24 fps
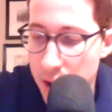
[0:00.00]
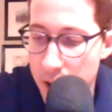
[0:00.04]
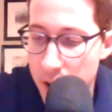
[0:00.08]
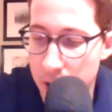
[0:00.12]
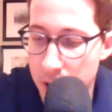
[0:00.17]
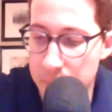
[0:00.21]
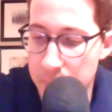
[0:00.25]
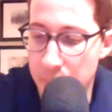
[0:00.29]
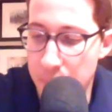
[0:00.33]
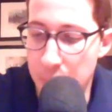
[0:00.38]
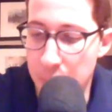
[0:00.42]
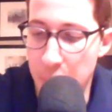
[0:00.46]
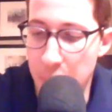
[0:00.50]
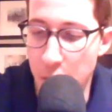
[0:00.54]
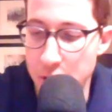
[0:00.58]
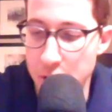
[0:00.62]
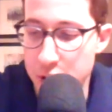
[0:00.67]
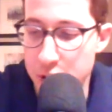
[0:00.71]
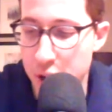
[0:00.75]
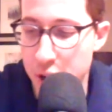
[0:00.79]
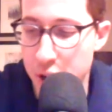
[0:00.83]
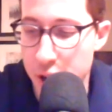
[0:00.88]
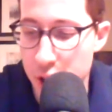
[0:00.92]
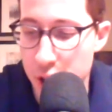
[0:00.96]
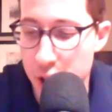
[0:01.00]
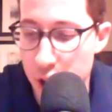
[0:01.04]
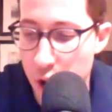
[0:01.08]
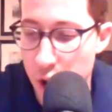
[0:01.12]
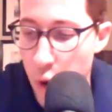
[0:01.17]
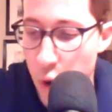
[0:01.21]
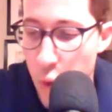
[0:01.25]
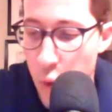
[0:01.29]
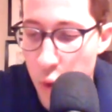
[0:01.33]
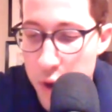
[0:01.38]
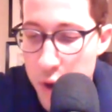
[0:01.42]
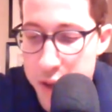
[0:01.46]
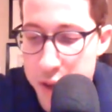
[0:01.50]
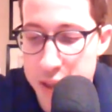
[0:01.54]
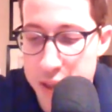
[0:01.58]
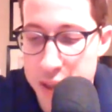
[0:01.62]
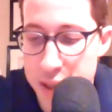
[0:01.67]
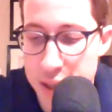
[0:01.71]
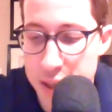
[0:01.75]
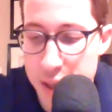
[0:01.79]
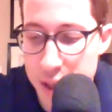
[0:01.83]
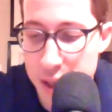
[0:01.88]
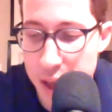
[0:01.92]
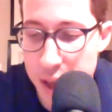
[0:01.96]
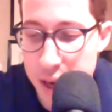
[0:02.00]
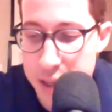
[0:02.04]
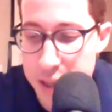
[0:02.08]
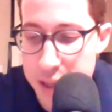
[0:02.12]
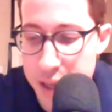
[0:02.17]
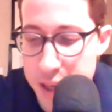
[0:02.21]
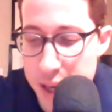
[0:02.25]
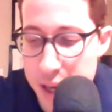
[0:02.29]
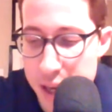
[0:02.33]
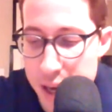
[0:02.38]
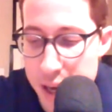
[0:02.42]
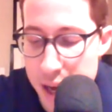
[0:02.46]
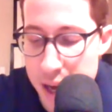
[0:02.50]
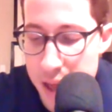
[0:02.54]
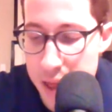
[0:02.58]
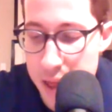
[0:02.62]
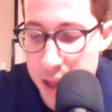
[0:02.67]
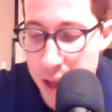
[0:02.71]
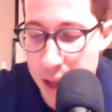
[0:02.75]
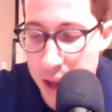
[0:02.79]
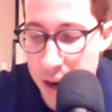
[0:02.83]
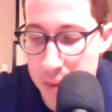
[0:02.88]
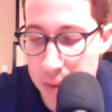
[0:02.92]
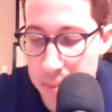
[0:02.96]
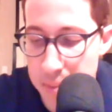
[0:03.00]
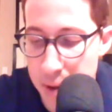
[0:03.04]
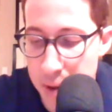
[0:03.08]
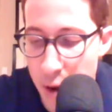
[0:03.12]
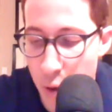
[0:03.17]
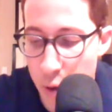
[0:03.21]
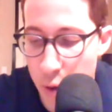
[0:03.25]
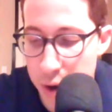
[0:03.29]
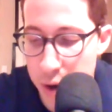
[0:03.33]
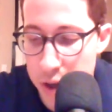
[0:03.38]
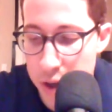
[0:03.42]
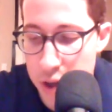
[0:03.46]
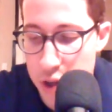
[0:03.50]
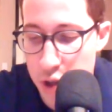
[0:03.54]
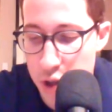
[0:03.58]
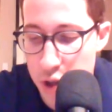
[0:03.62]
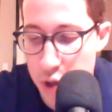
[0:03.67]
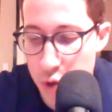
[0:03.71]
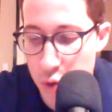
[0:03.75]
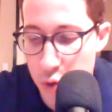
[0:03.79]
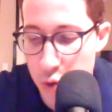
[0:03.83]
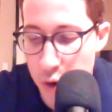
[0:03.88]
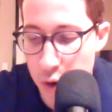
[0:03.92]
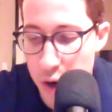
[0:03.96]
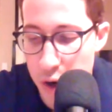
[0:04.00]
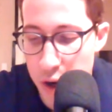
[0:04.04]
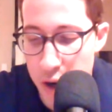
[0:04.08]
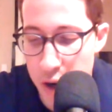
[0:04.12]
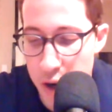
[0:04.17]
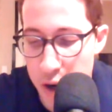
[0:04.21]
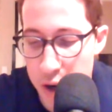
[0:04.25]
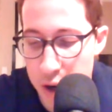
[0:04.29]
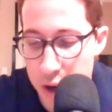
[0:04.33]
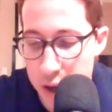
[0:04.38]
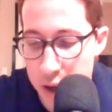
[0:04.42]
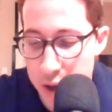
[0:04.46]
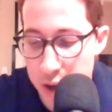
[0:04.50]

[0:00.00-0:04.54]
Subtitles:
I'm also going to go with Zaleski, and then I'm going to